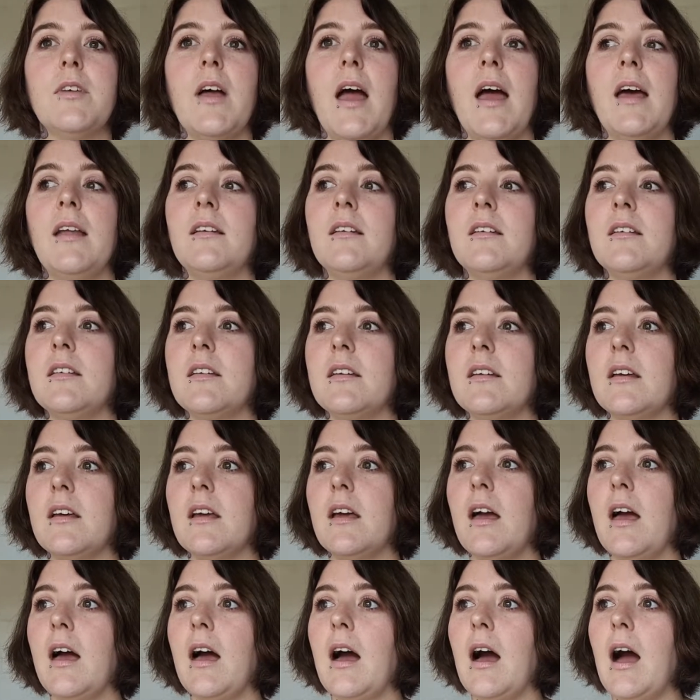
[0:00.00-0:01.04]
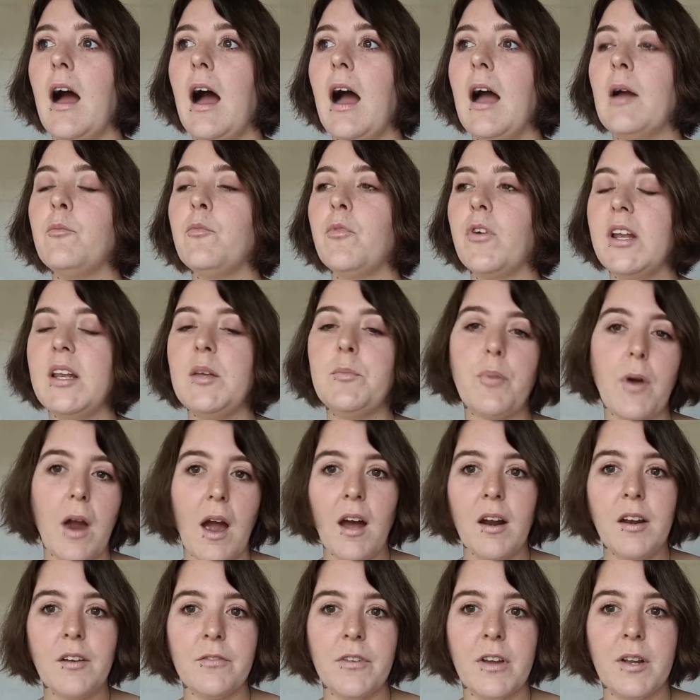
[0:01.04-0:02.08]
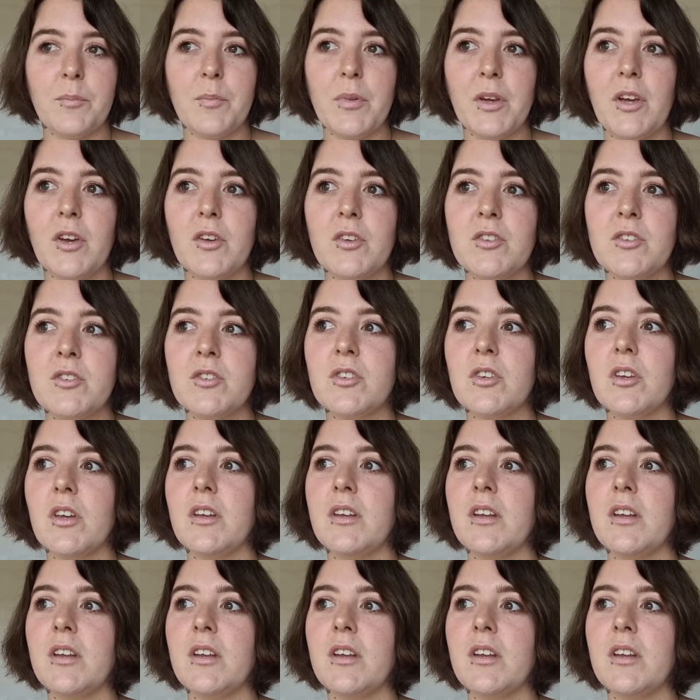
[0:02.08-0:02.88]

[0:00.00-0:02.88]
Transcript: And I'm really proud of it, because